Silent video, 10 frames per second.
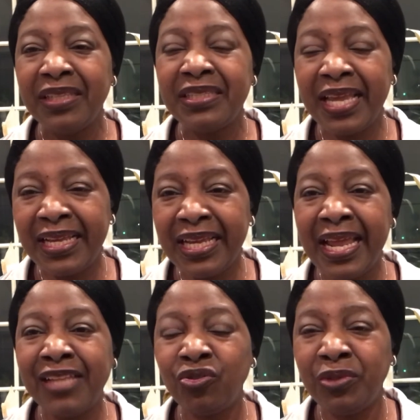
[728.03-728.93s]
Take it
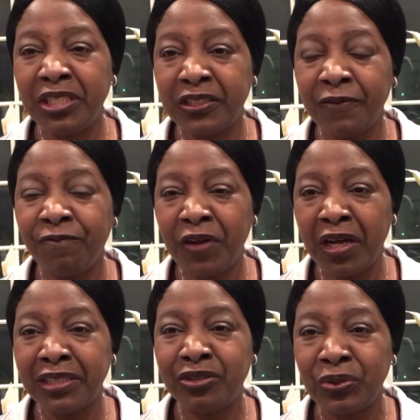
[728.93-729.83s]
as you need some
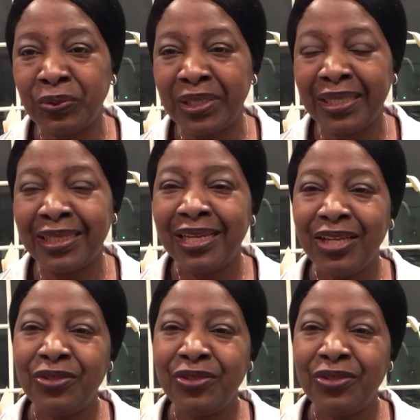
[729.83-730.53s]
fine-tuning.